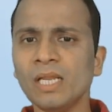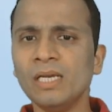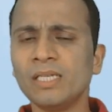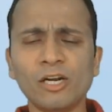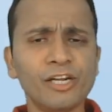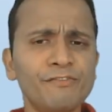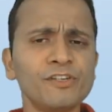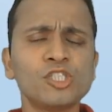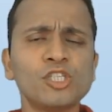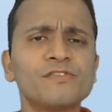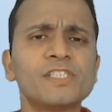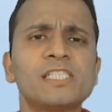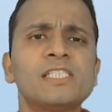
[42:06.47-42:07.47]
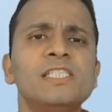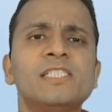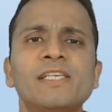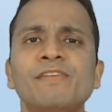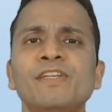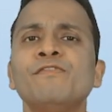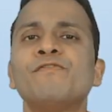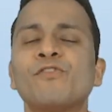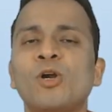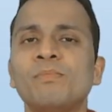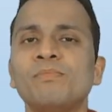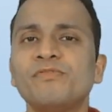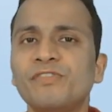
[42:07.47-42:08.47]
Now difference of 67
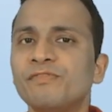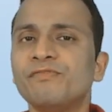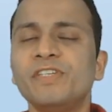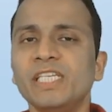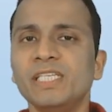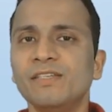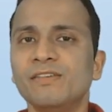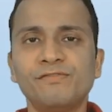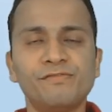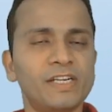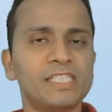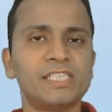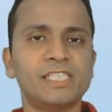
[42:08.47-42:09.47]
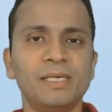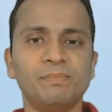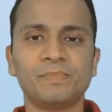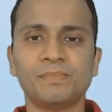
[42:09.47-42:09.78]
from 50. First step.